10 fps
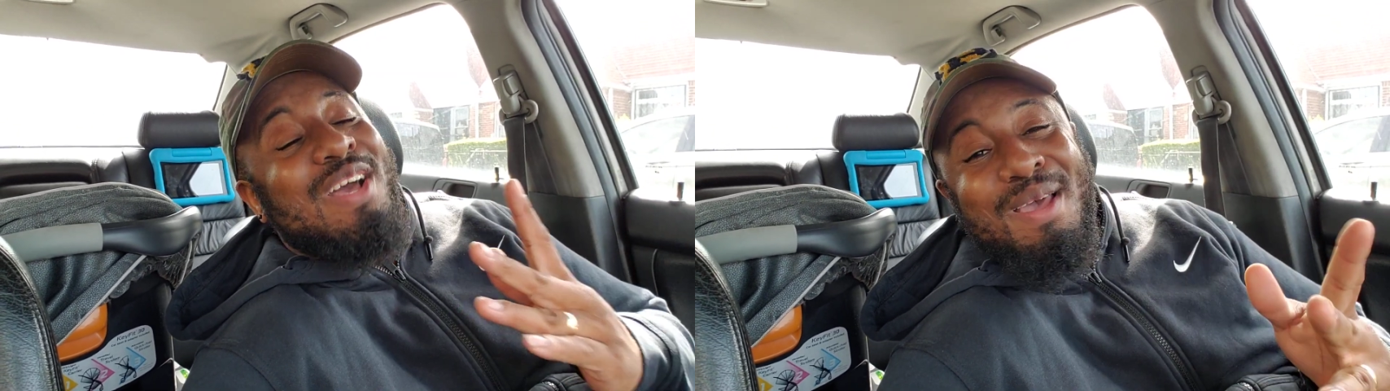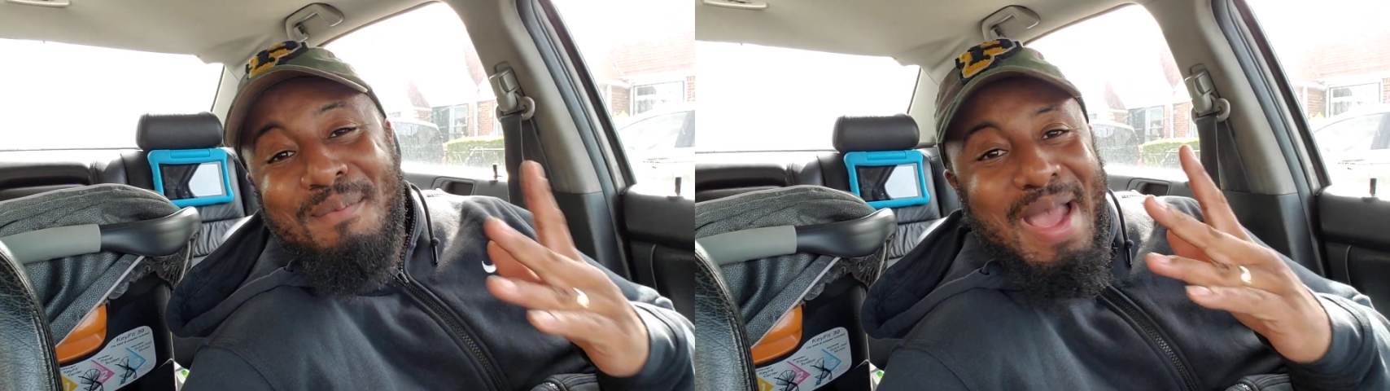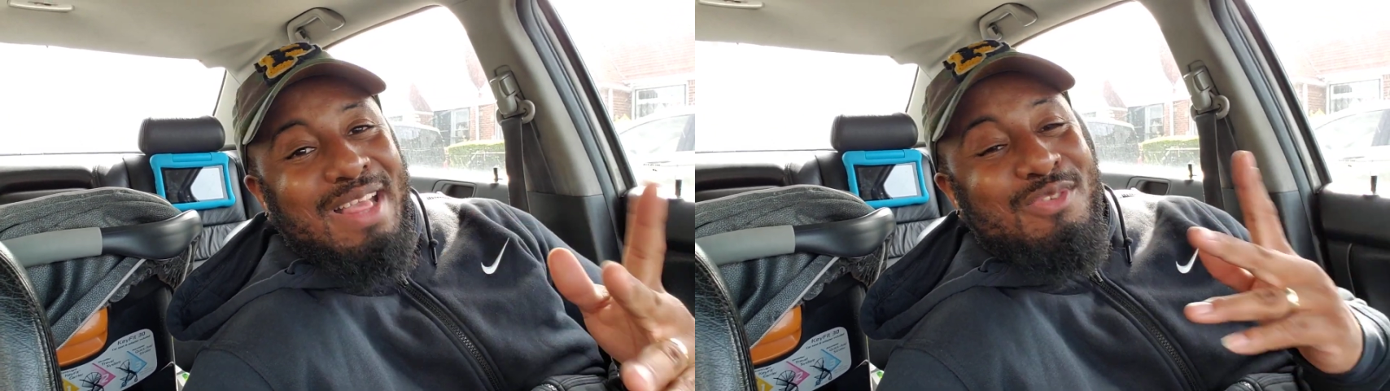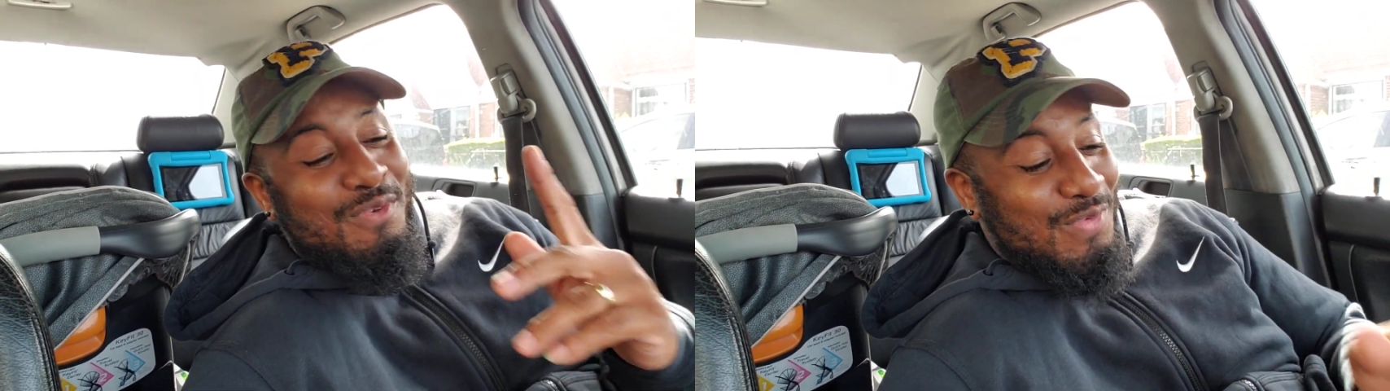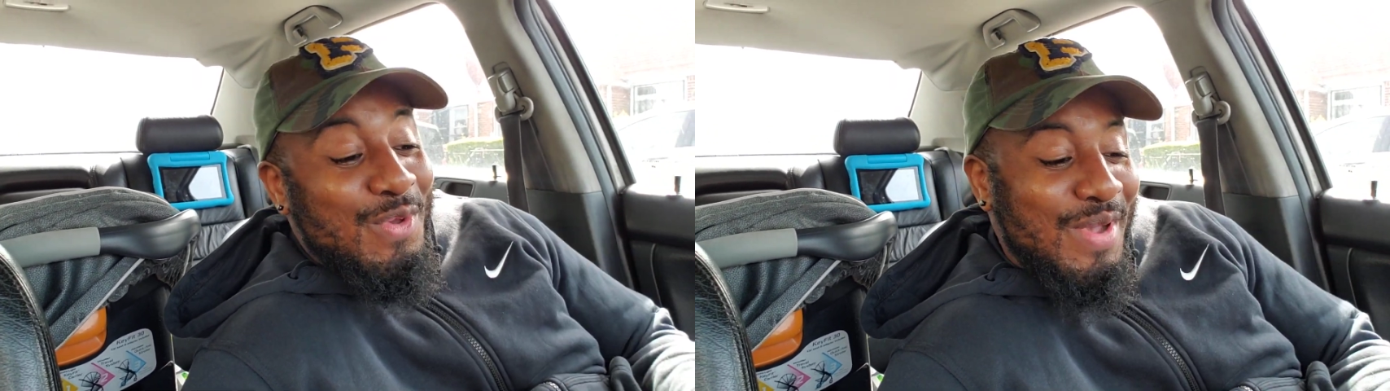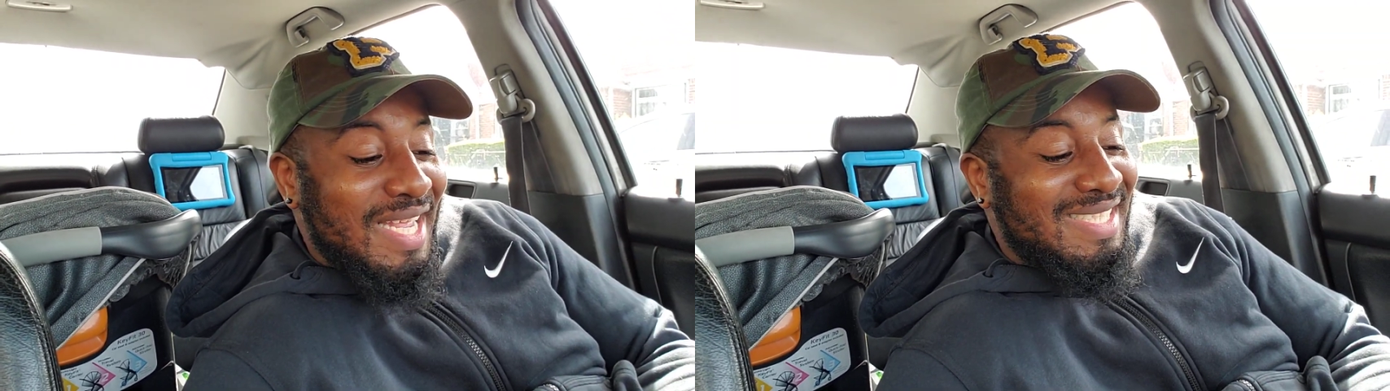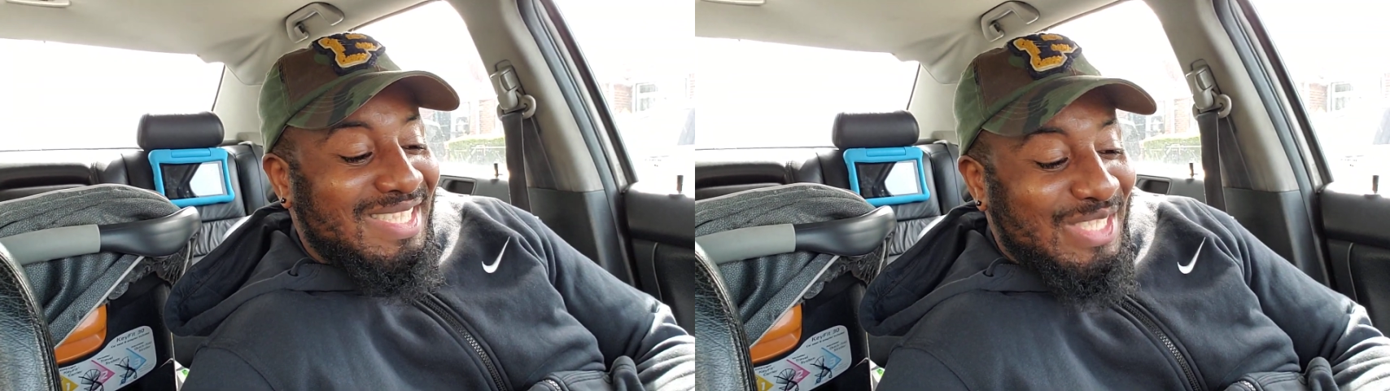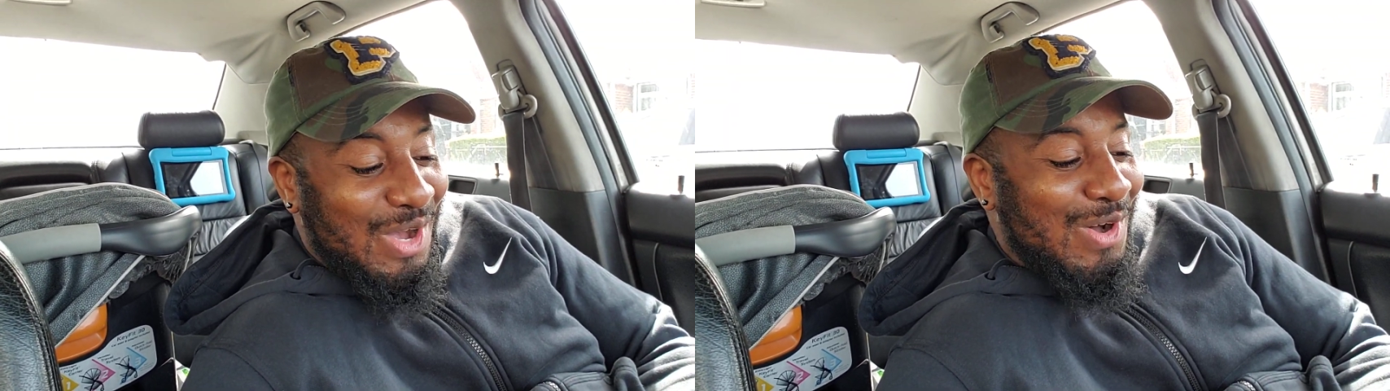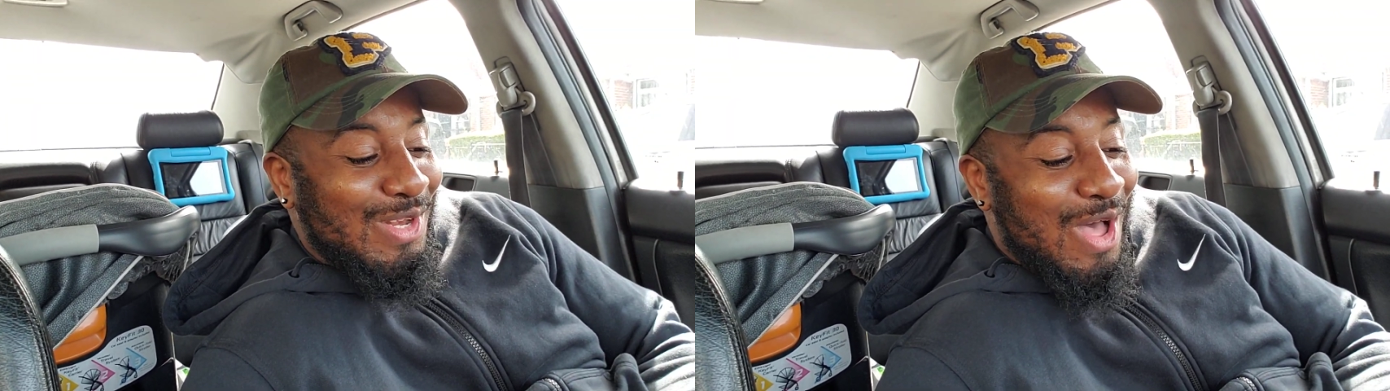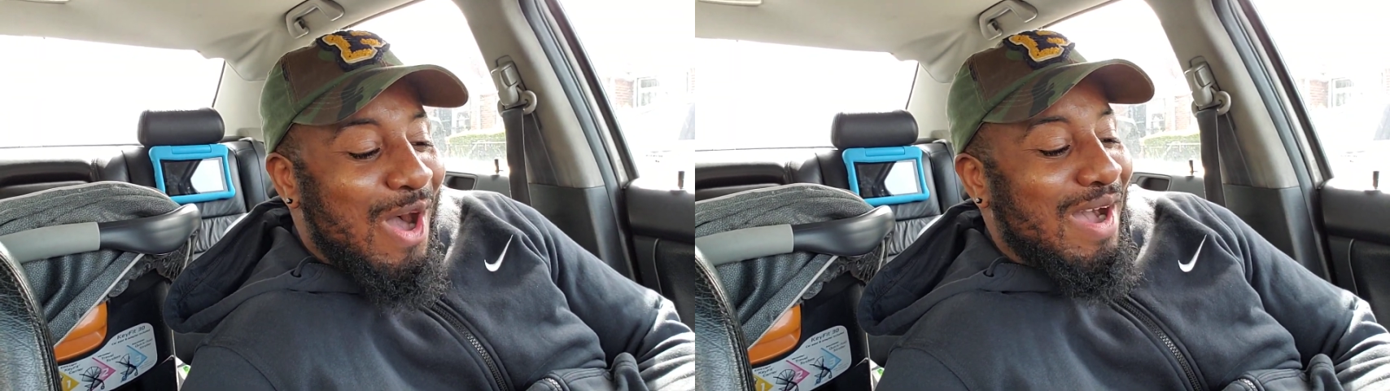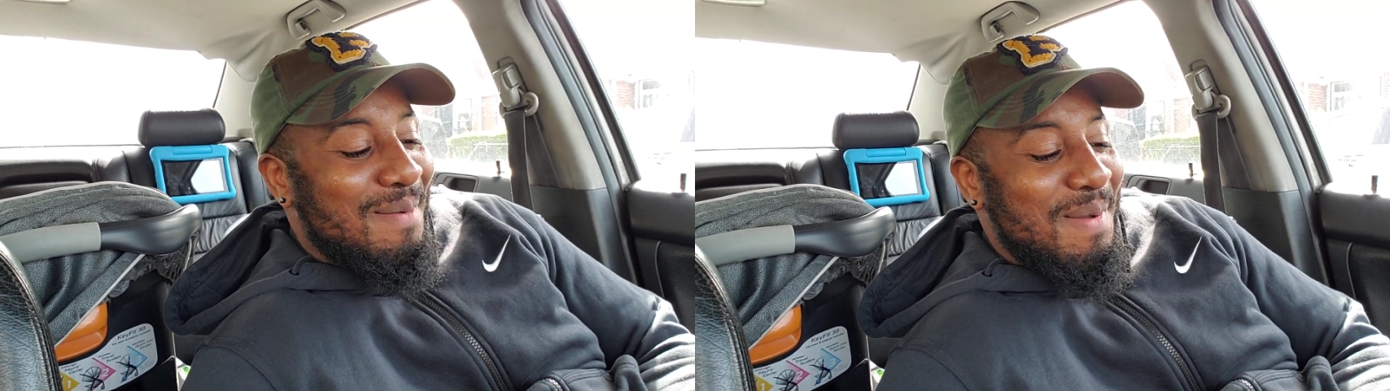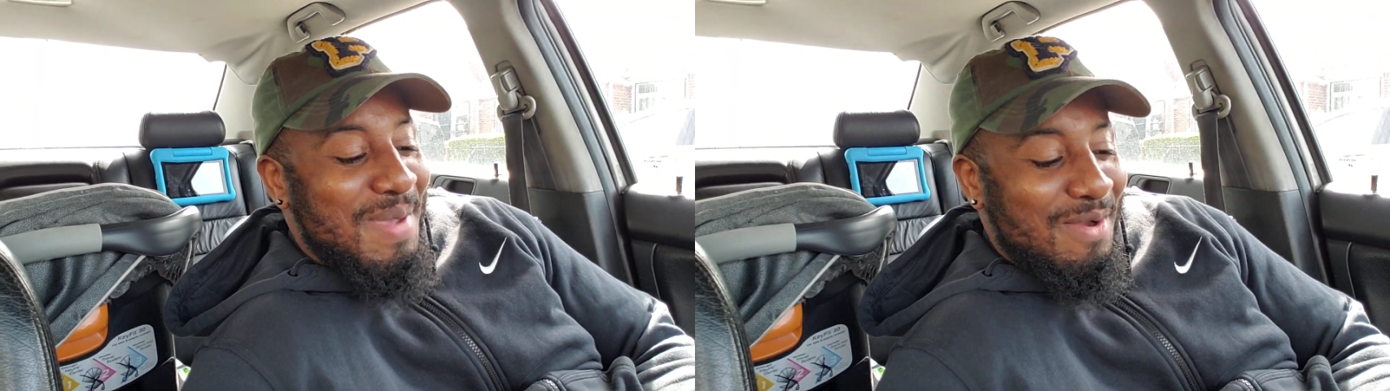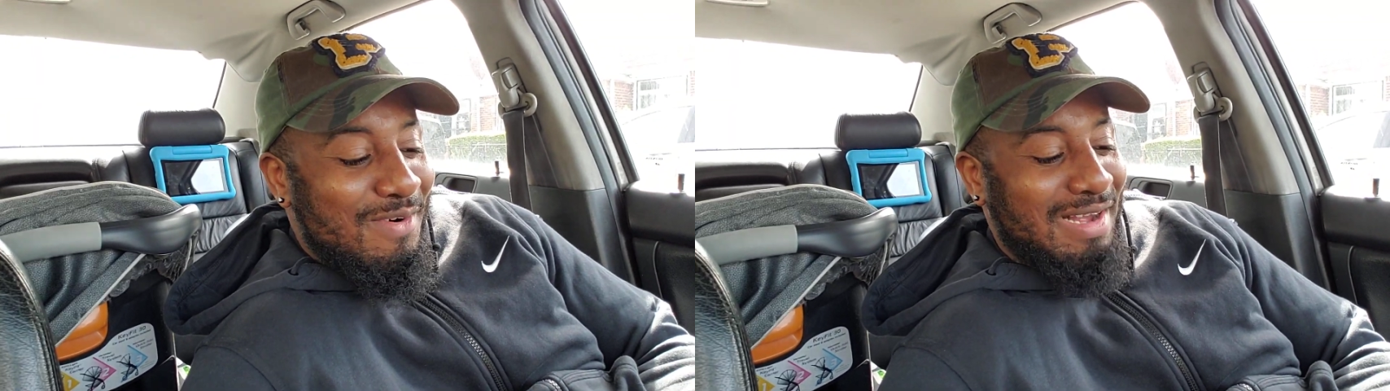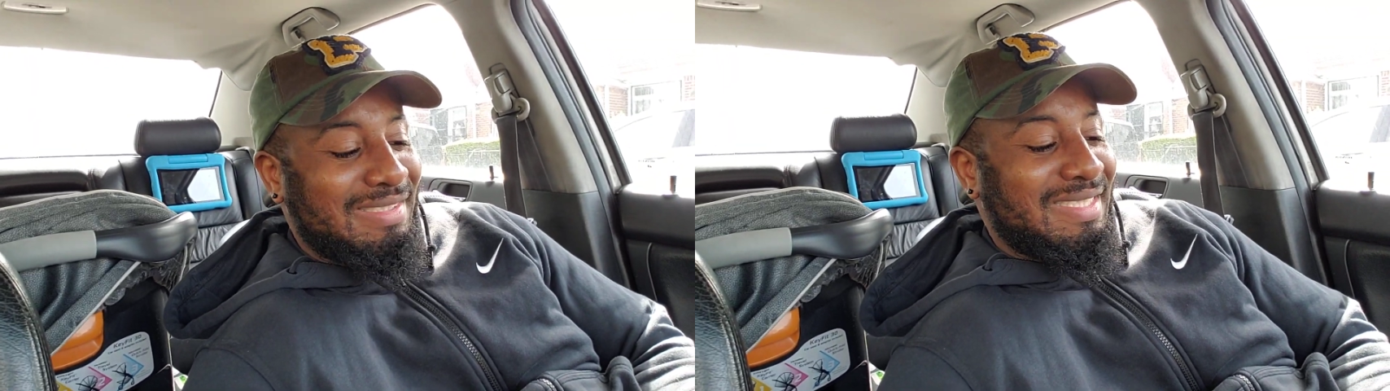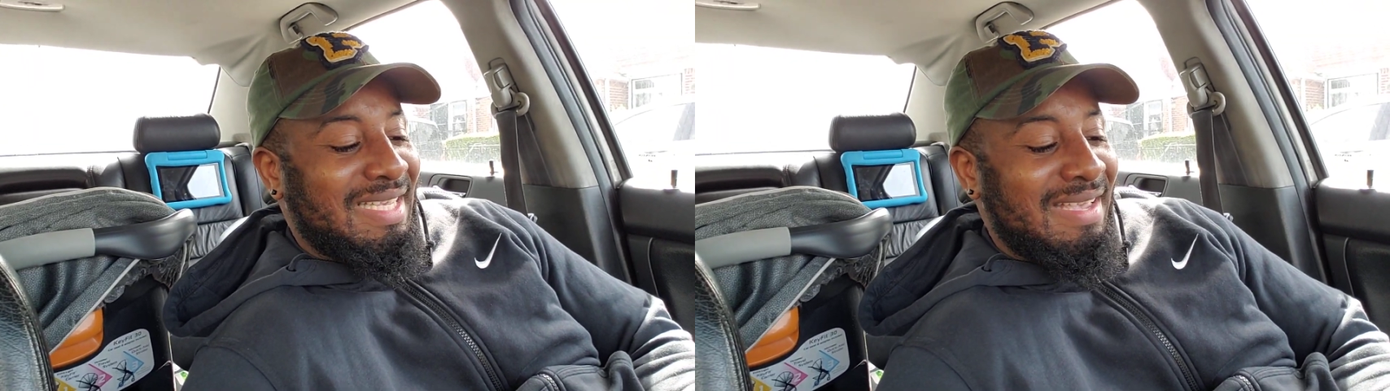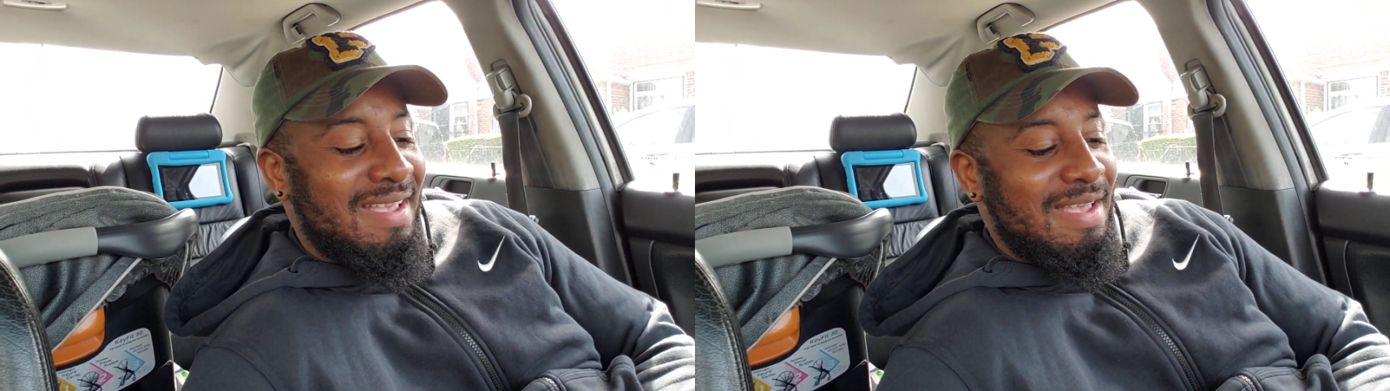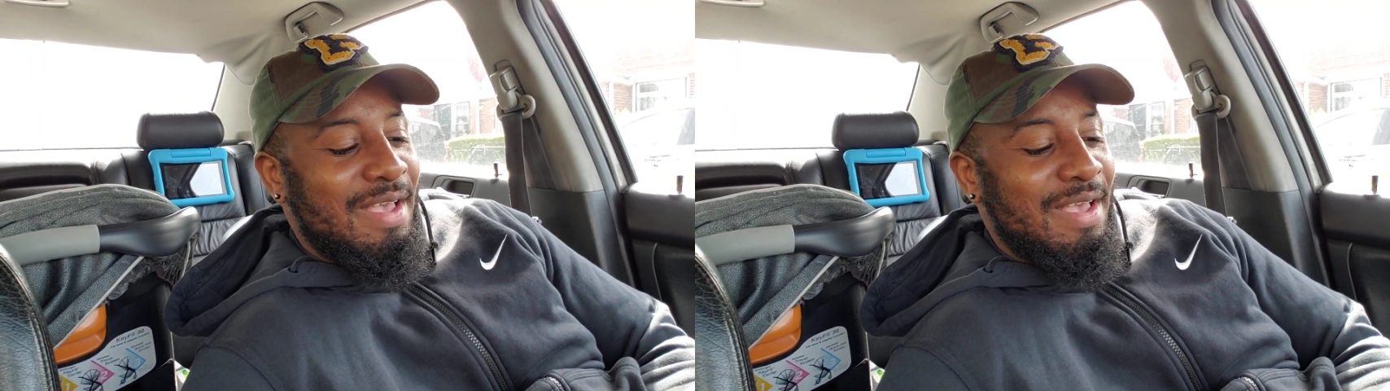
done a match review in so long. I'm a bit rusty.